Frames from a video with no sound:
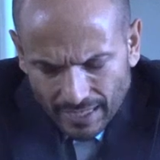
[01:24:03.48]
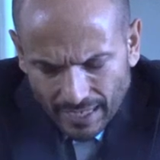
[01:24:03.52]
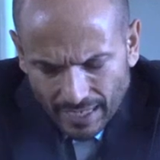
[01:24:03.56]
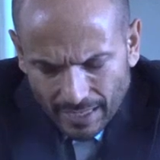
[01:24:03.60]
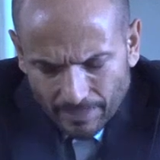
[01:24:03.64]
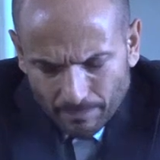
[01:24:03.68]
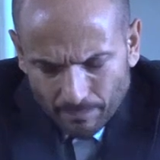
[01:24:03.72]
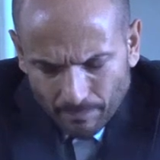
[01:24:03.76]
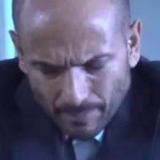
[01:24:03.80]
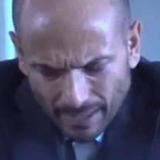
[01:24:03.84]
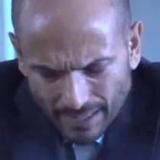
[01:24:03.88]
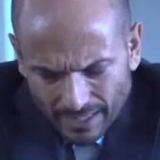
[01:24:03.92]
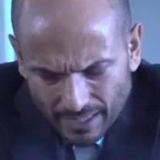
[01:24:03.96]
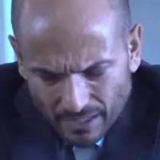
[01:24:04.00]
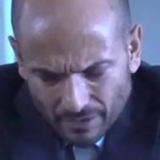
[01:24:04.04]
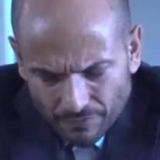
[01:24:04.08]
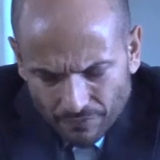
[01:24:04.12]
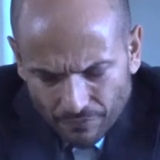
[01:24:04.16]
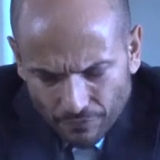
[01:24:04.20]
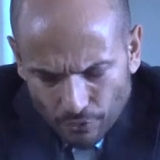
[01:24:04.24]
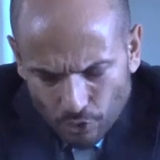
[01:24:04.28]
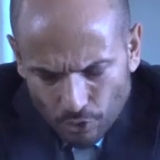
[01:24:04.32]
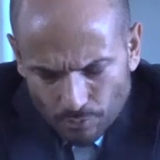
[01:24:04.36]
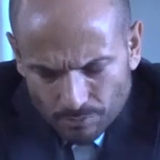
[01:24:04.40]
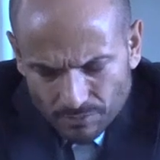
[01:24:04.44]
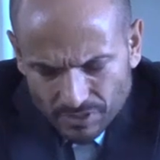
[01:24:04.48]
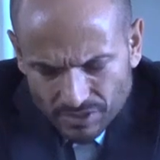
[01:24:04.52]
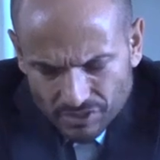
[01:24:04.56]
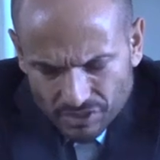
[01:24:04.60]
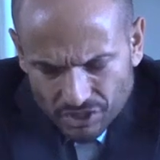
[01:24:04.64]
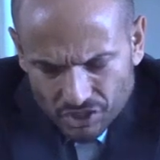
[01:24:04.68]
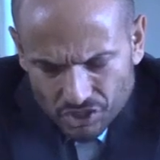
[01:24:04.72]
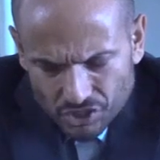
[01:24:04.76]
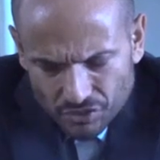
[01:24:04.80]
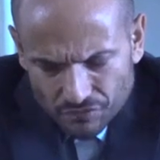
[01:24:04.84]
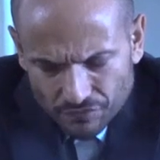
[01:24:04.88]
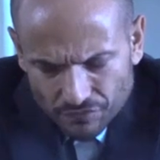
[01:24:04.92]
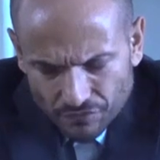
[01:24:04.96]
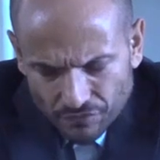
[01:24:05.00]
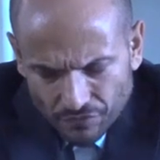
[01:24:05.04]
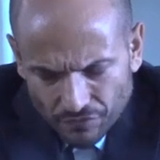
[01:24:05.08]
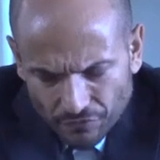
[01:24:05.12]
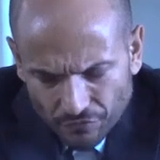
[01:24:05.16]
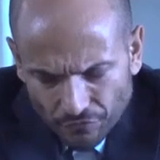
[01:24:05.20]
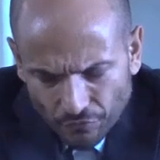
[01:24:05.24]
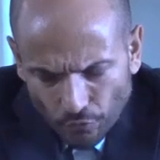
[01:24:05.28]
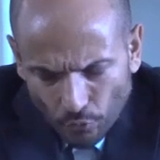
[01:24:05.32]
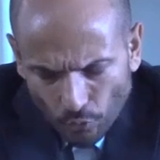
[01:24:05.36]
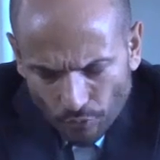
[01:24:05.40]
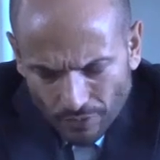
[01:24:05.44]
and make a firm decision
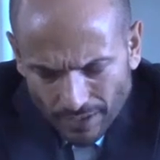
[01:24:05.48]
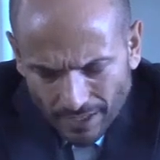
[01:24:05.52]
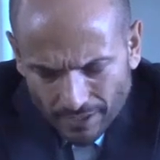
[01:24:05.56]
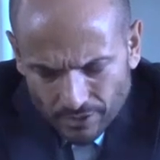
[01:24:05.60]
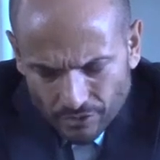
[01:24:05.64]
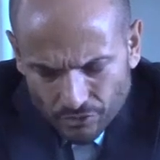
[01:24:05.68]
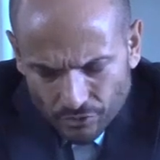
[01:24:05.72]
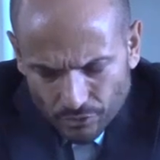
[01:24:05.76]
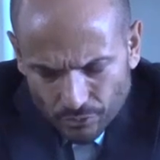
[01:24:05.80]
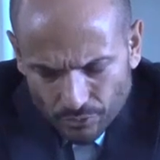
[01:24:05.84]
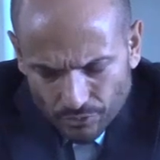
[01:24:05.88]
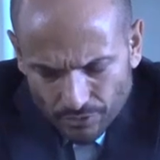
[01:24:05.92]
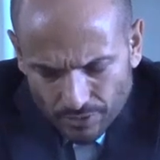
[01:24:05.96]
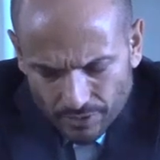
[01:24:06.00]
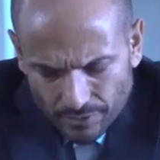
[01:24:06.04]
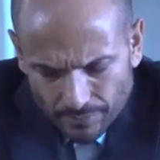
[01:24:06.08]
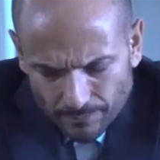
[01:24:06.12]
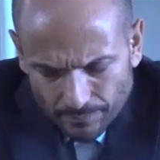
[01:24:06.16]
for that truth.